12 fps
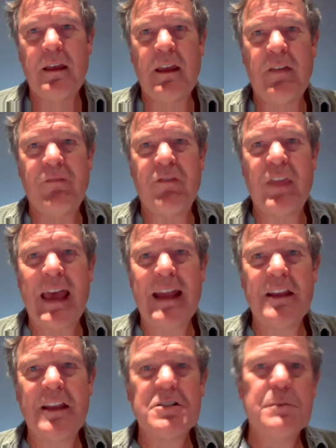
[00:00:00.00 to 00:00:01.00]
If that
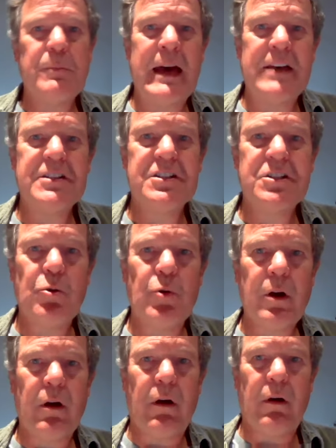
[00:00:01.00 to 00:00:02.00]
is my
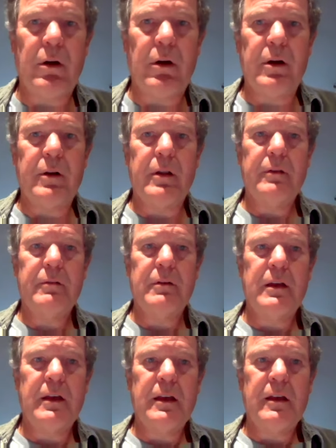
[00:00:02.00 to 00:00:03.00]
scorecard,
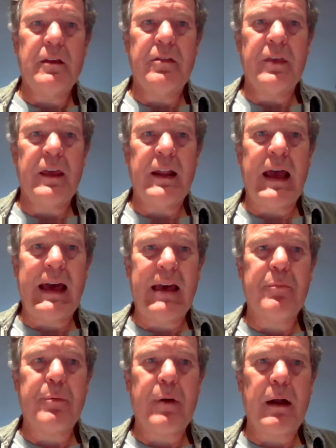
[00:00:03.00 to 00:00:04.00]
then I
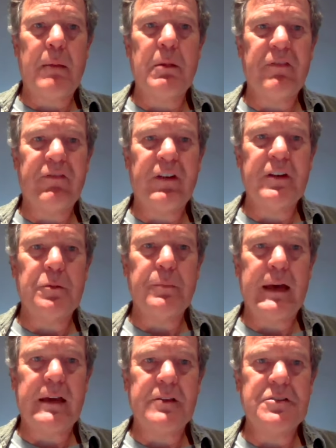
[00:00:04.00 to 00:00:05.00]
have probably failed
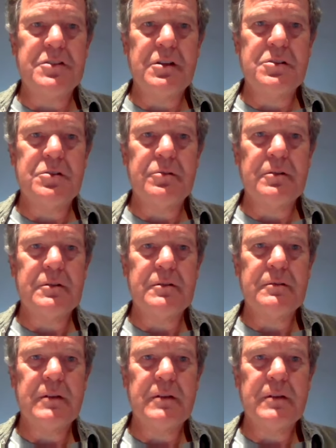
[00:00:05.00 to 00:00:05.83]
my constituents